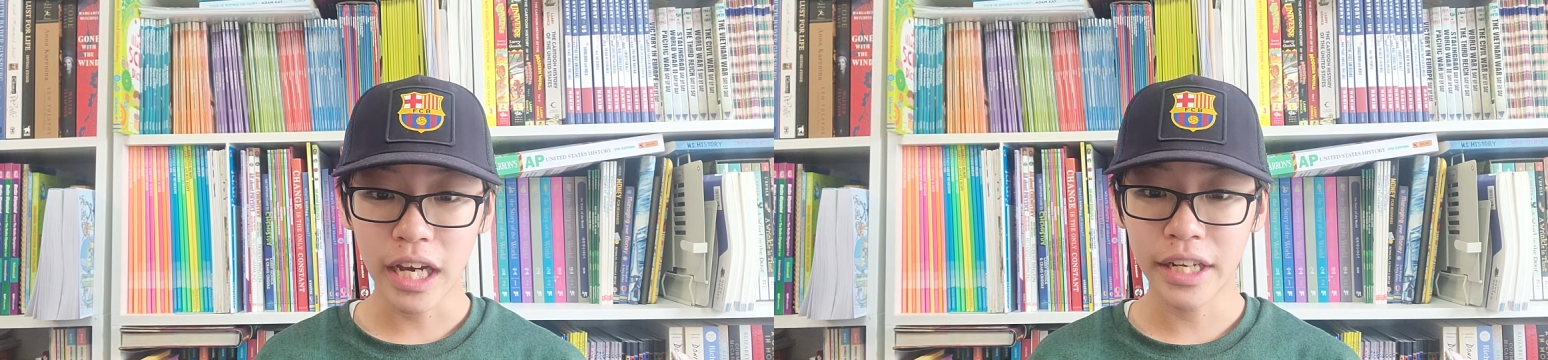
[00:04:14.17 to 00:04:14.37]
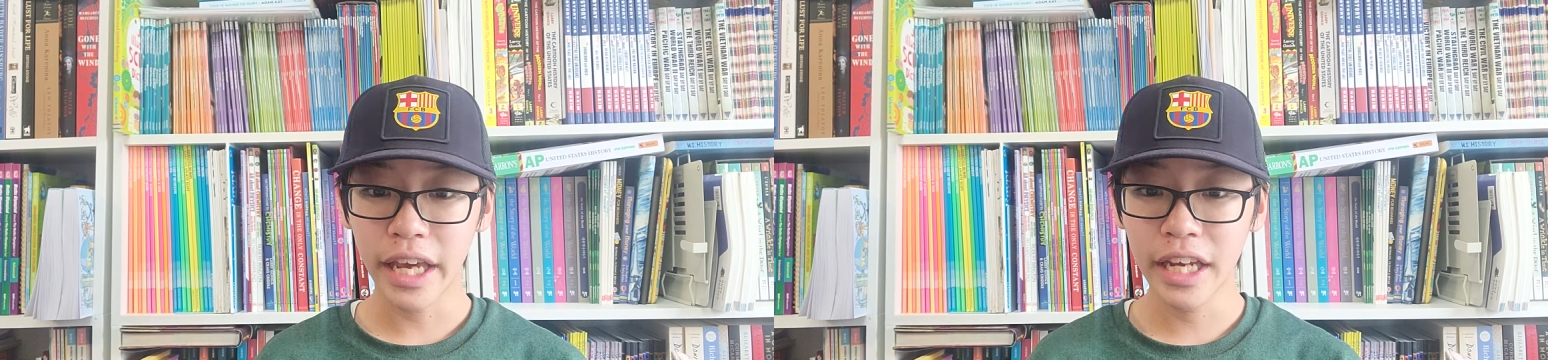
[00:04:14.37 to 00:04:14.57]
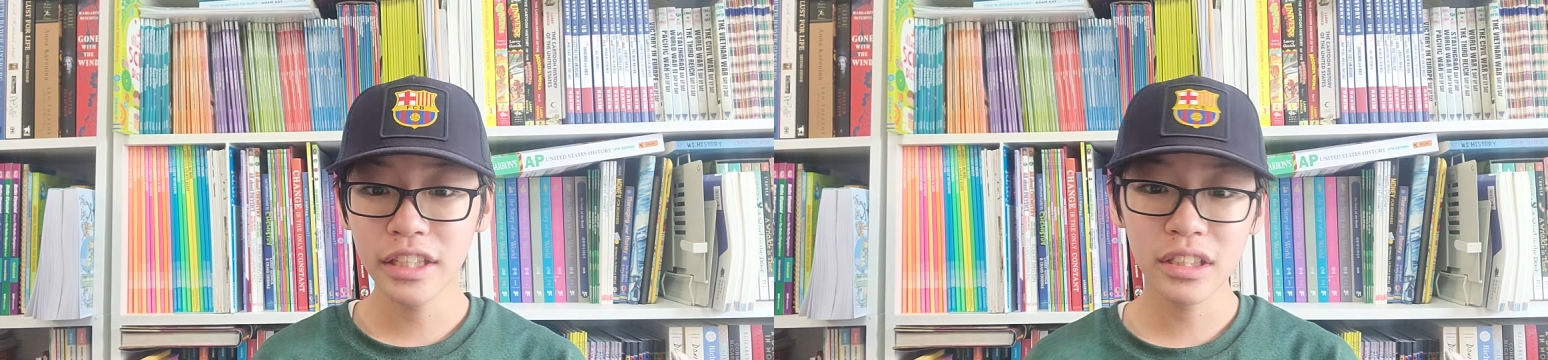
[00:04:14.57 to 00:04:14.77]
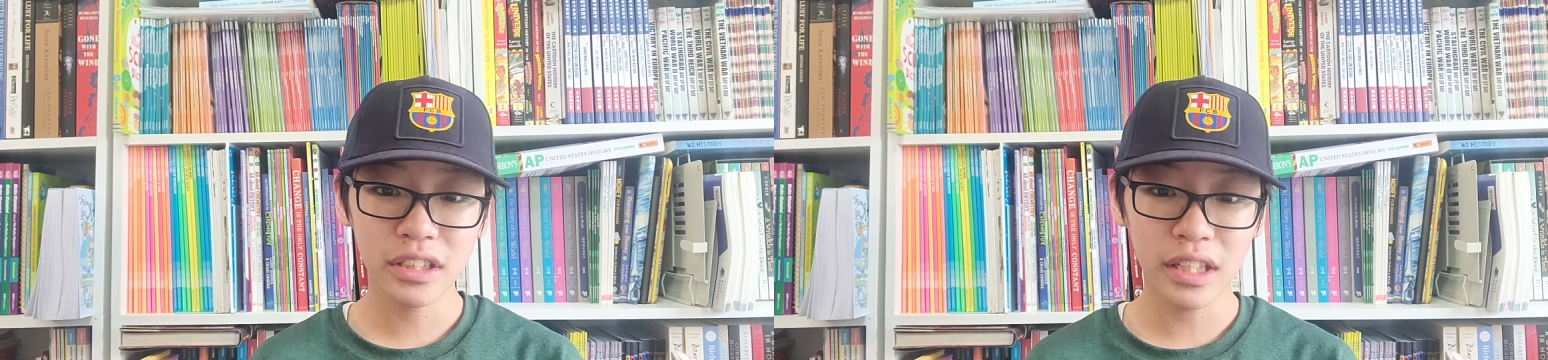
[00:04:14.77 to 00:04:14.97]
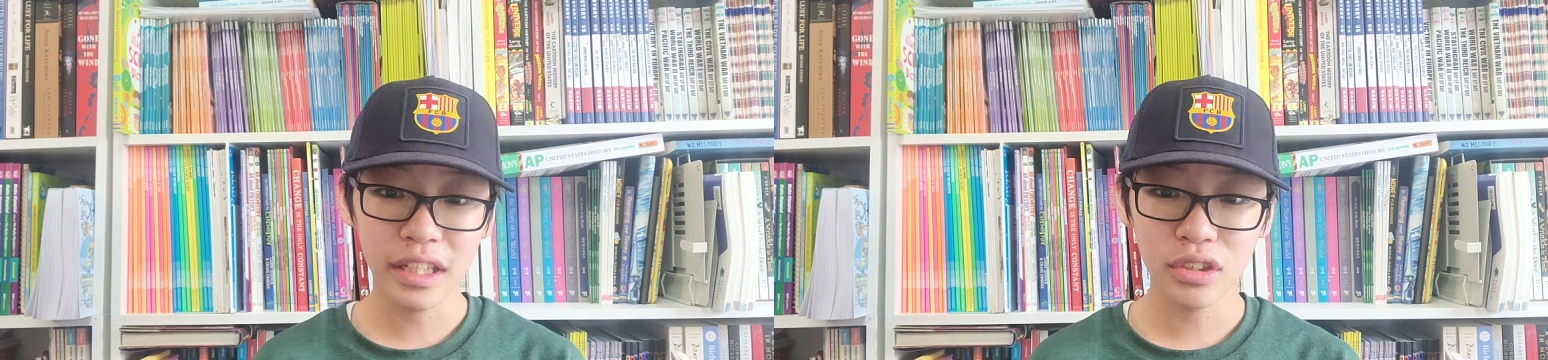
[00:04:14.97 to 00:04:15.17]
And Ada's
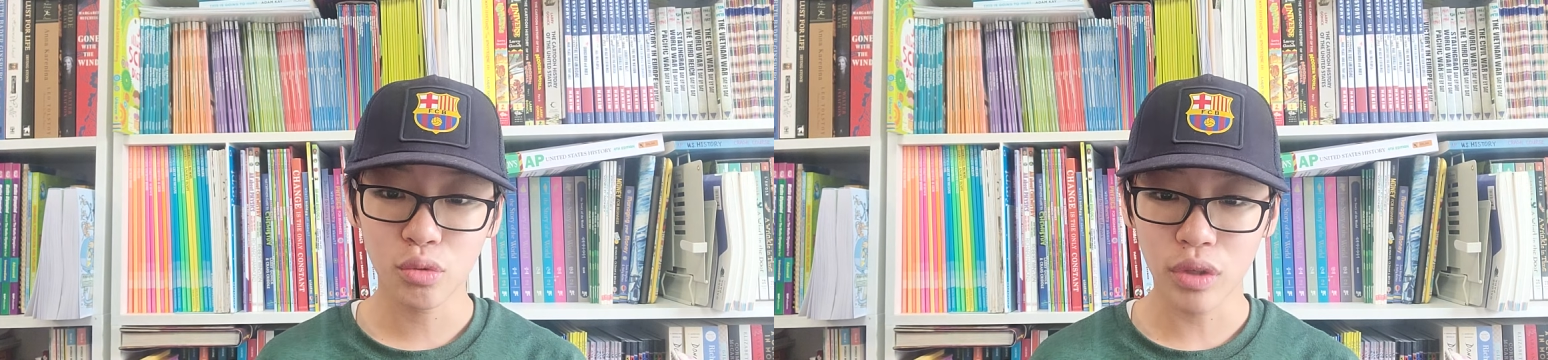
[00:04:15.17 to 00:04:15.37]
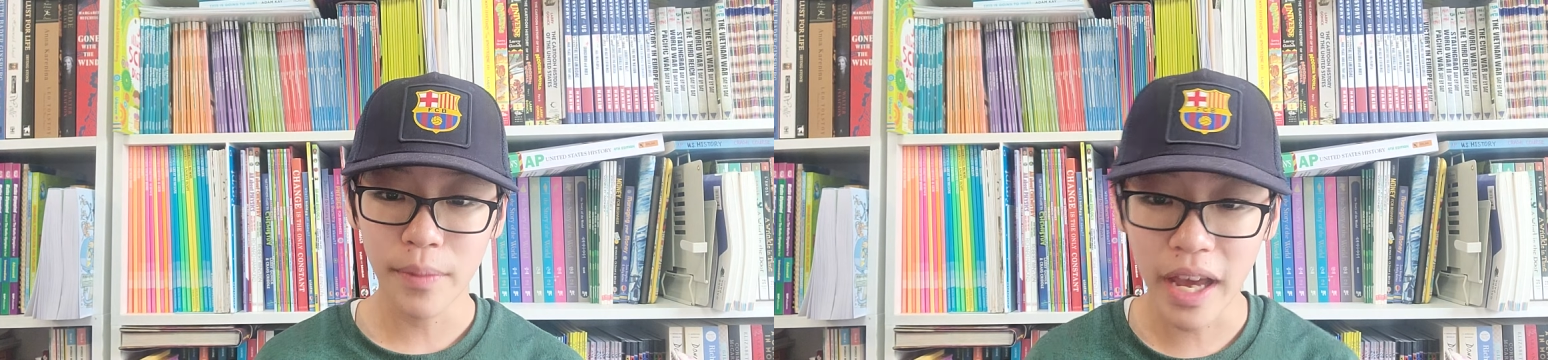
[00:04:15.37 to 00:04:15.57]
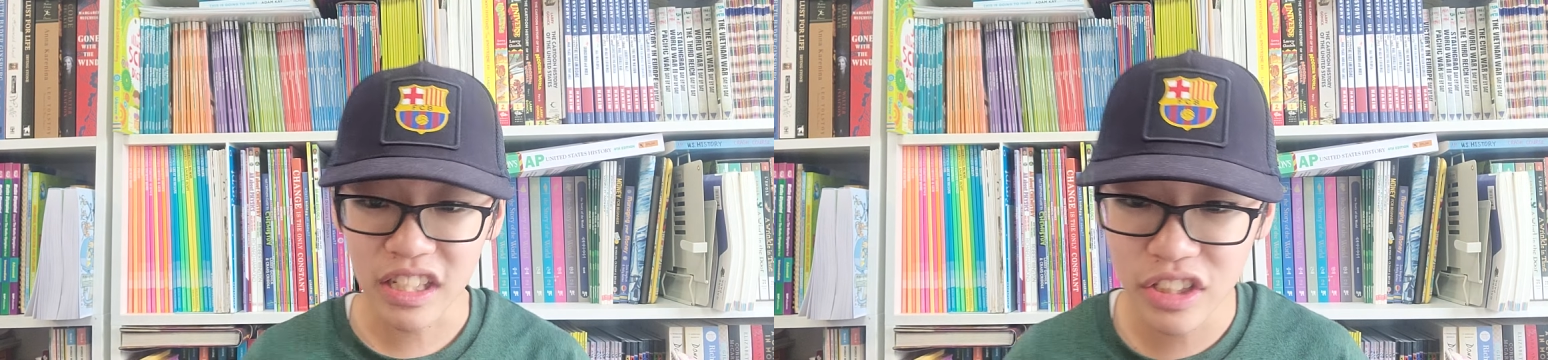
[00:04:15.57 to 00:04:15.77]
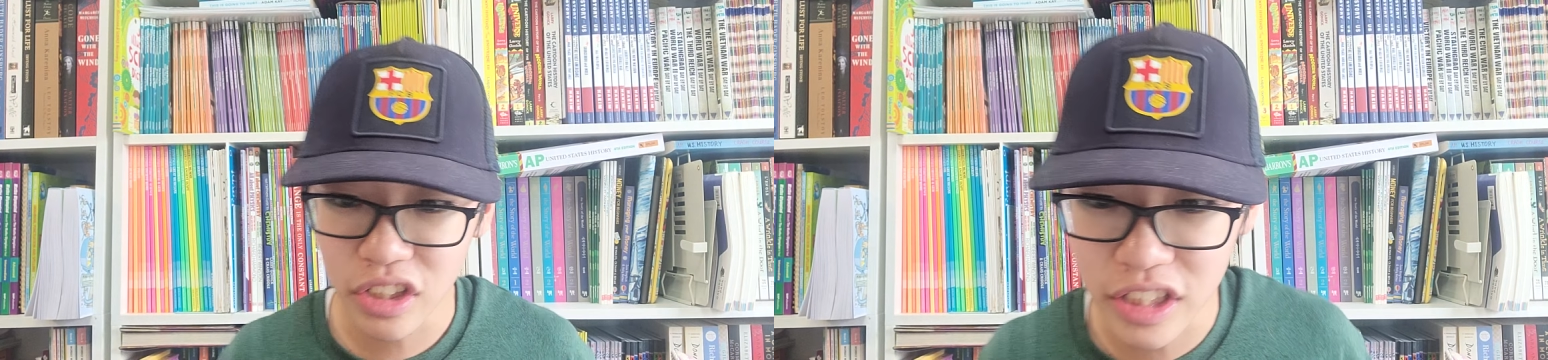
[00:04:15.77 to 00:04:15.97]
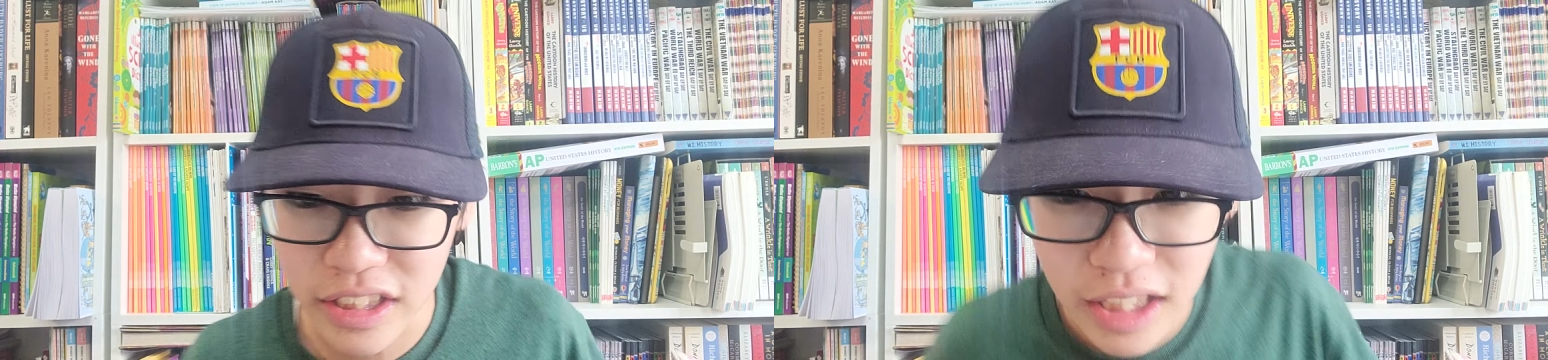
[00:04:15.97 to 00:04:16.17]
selective sweep actually suggests